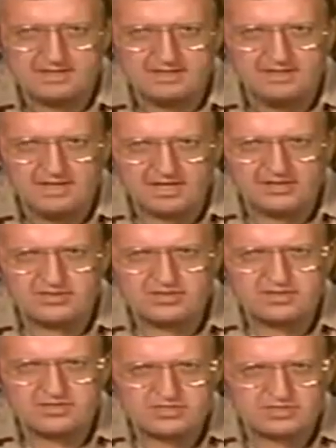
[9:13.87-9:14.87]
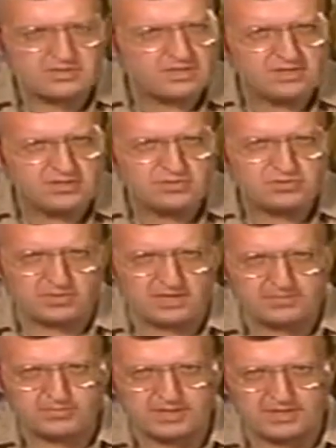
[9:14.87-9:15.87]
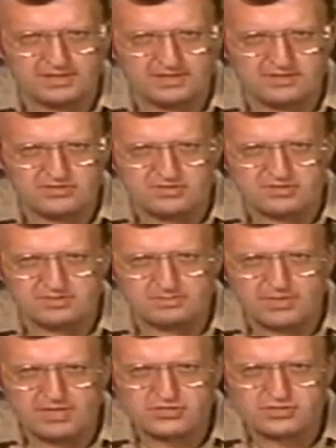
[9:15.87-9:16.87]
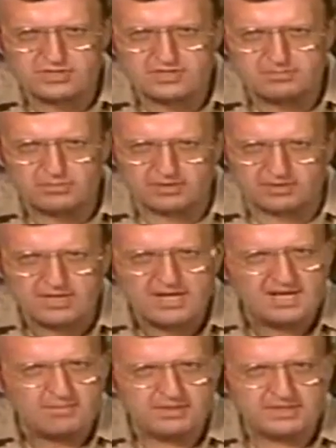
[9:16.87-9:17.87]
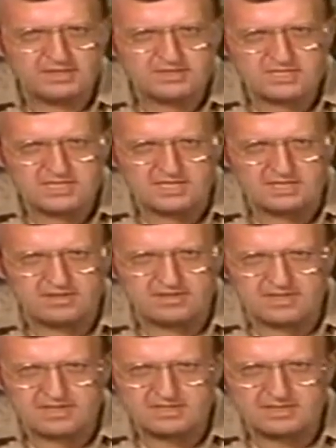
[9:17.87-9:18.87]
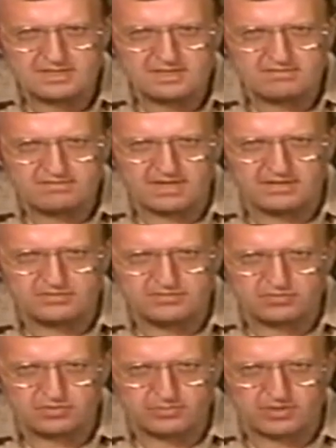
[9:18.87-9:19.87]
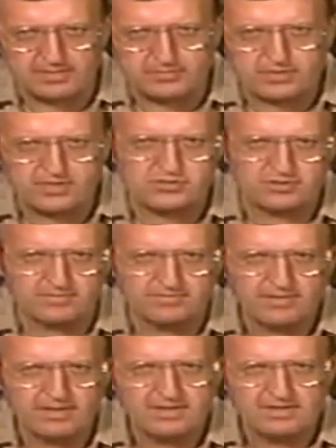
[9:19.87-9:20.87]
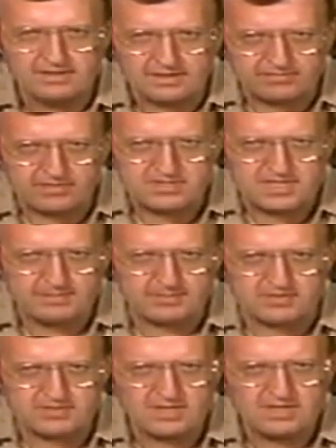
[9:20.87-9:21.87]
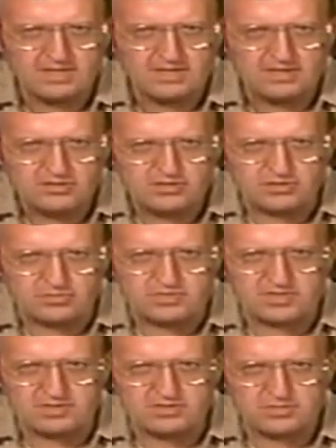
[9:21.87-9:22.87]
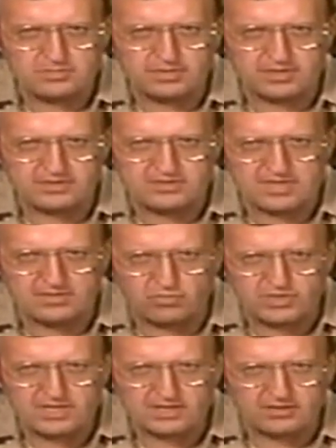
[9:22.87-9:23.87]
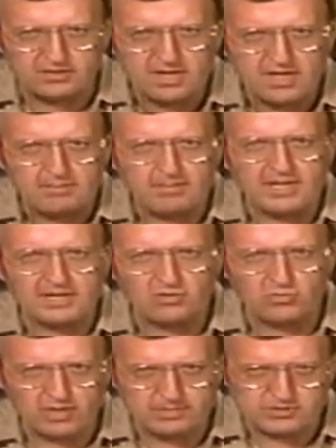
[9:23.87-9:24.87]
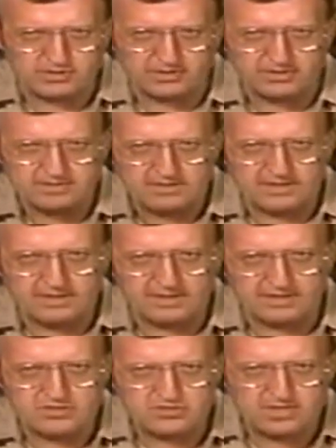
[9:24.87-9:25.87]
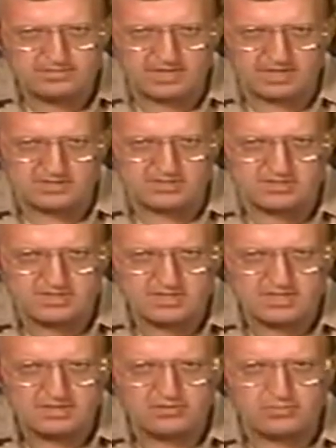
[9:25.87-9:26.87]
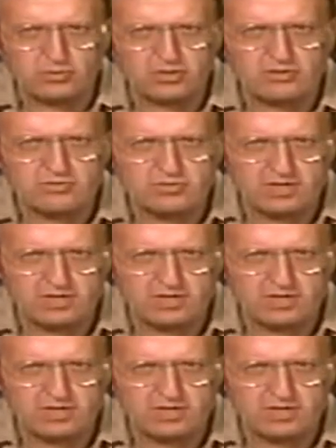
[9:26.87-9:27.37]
unusual operating conditions, the pressure in the boiler may exceed the designated value for normal operation. If this happens, tubes in the superheaters and reheater may rupture, and in extreme cases, the boiler drum may rupture.